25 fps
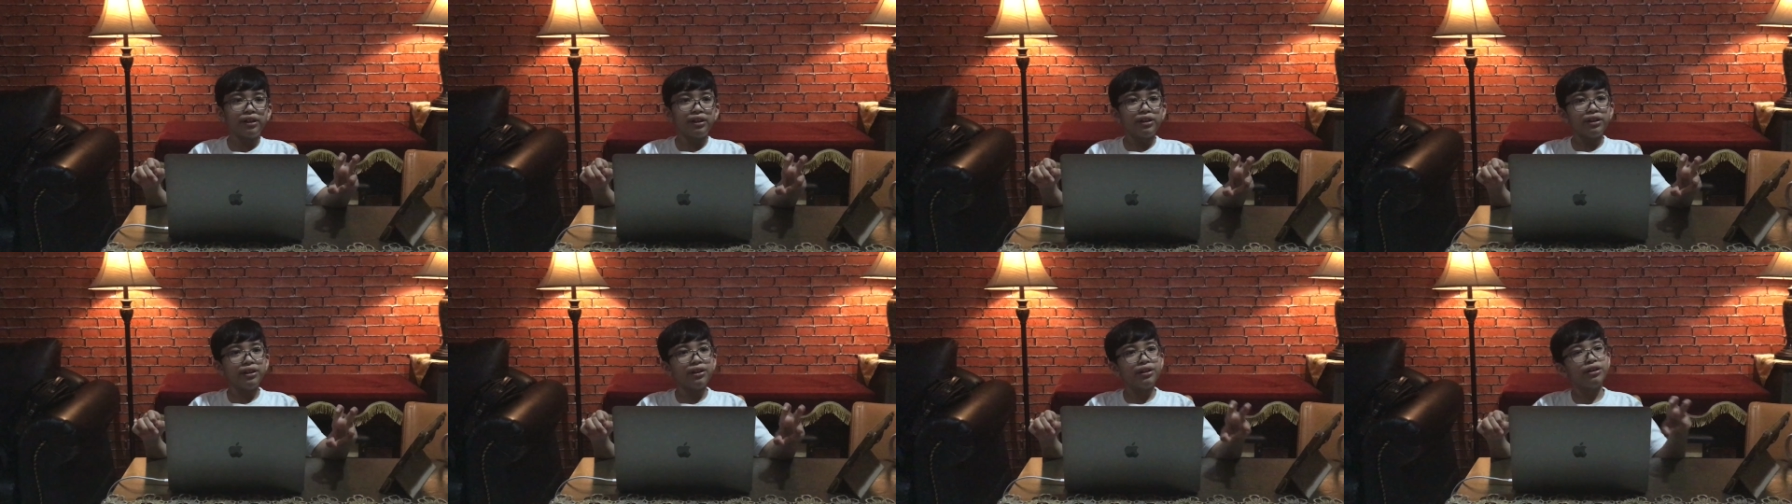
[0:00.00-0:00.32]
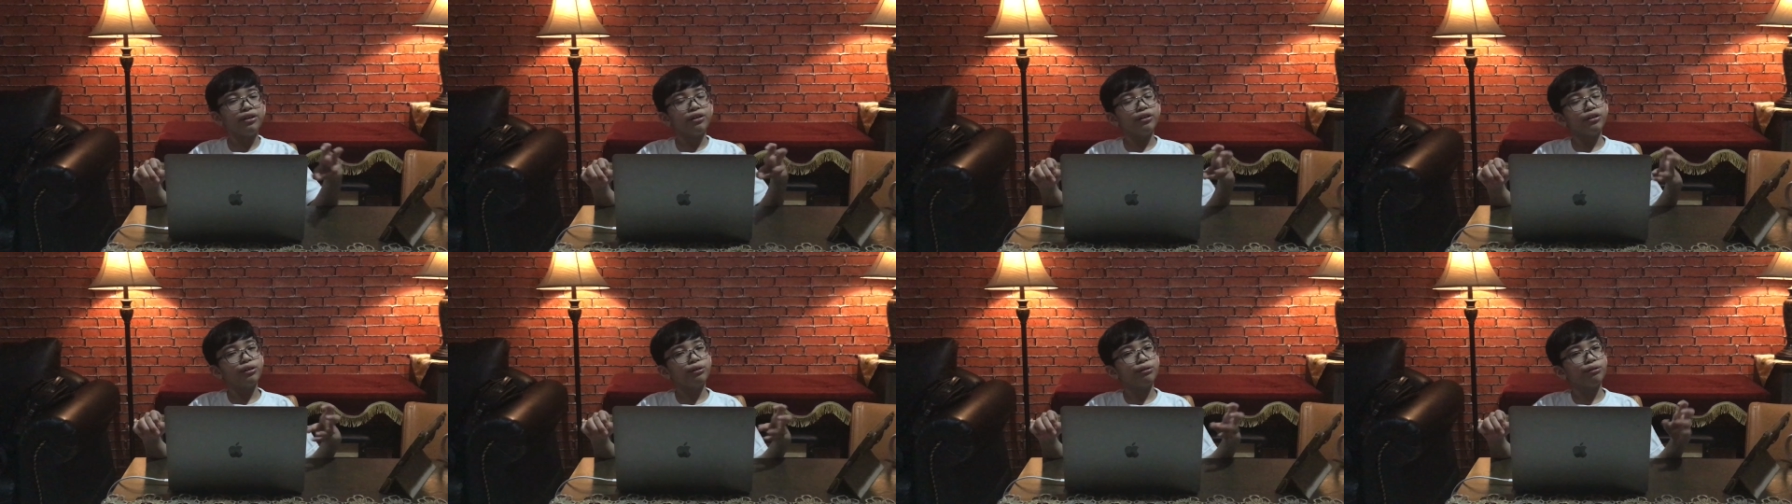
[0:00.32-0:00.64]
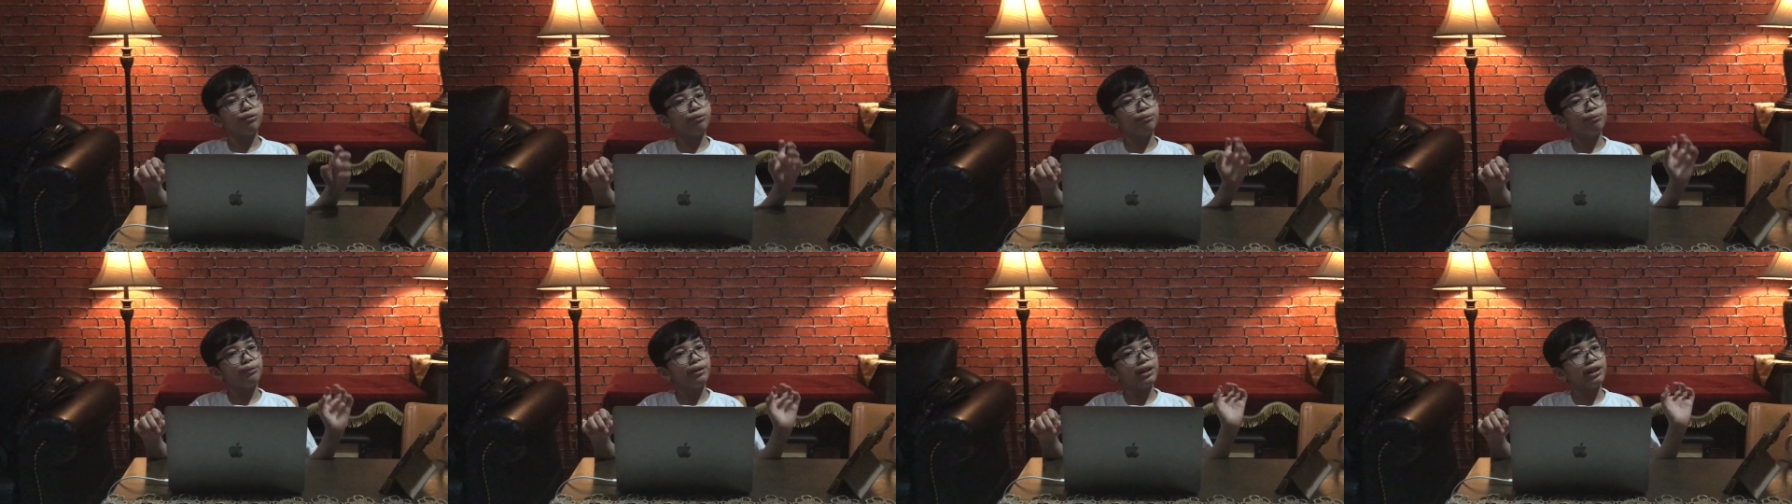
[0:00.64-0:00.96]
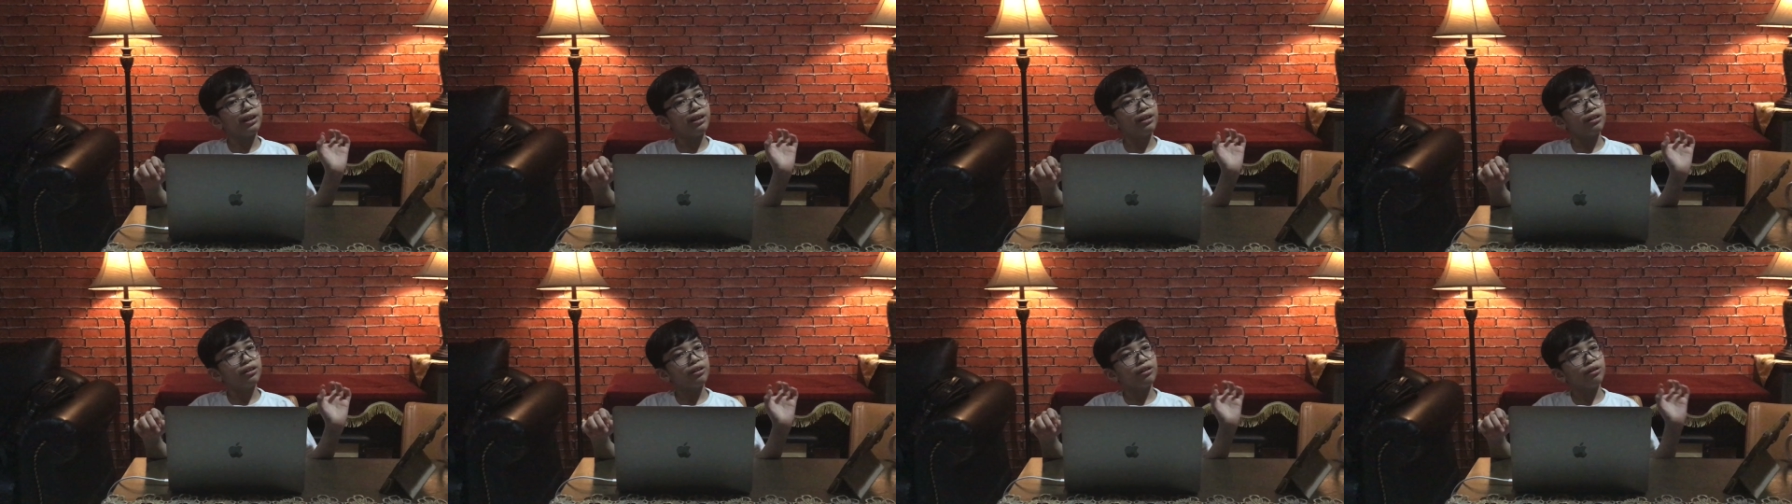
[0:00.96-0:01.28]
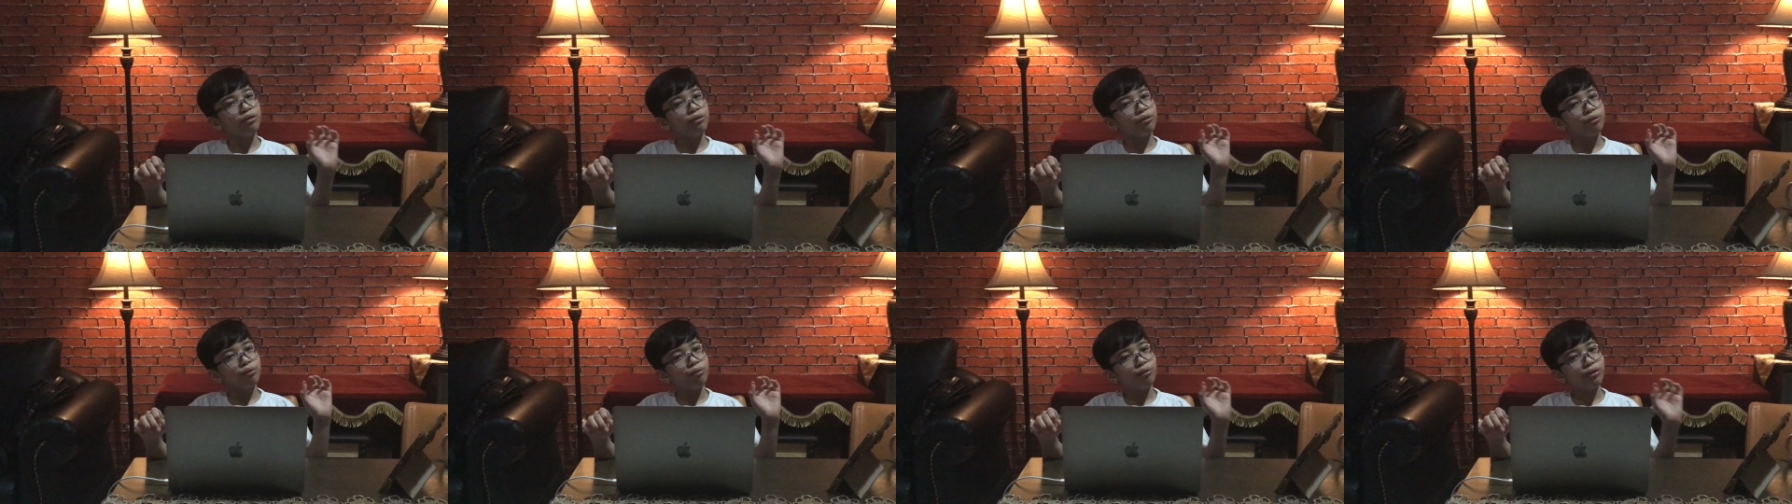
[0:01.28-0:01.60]
you know, to make
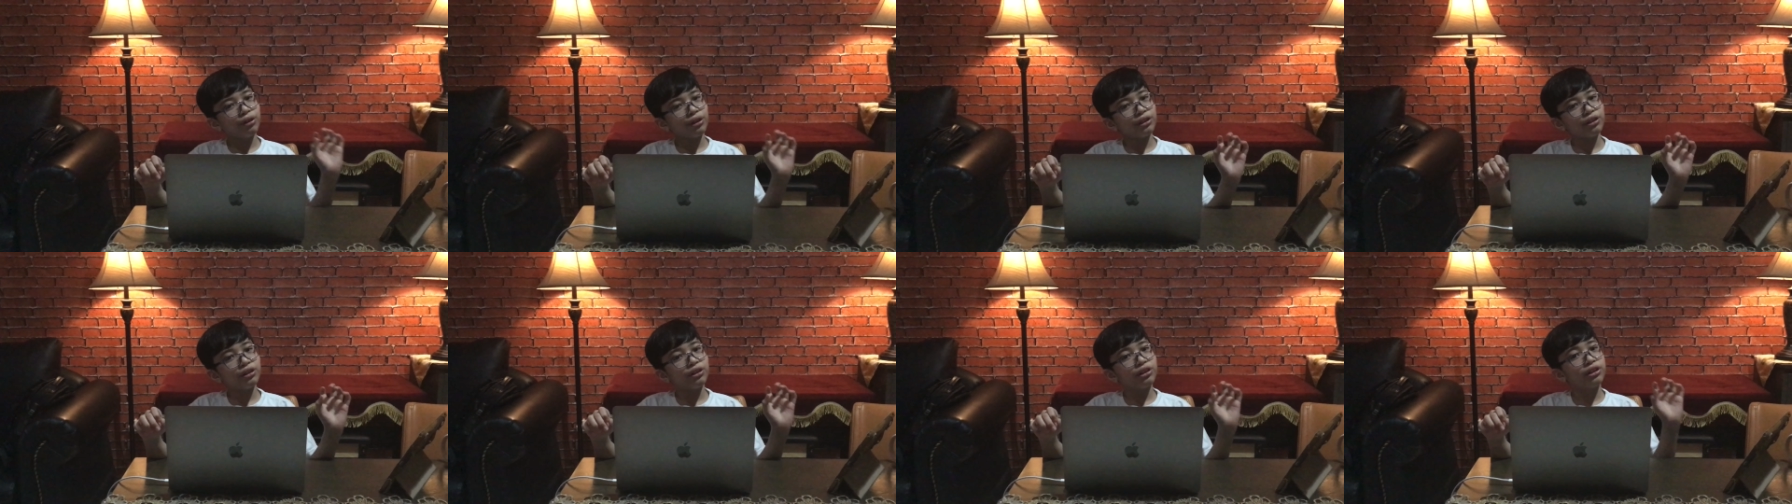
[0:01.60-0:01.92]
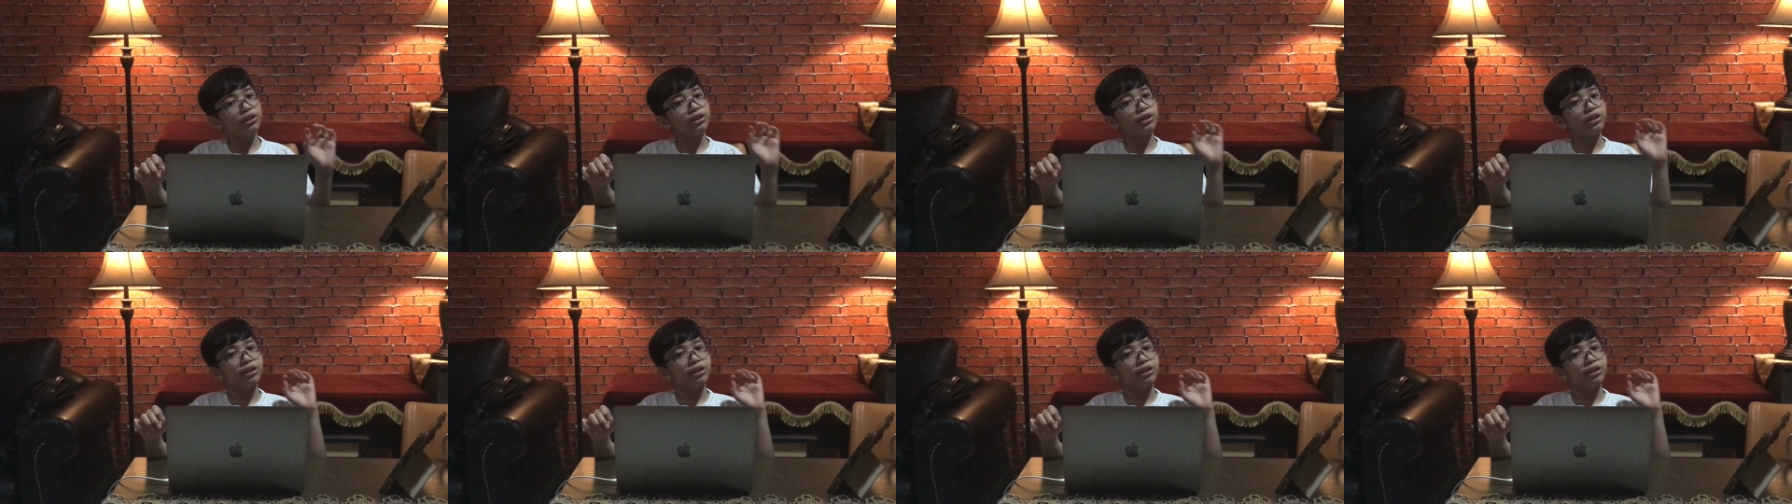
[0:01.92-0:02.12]
words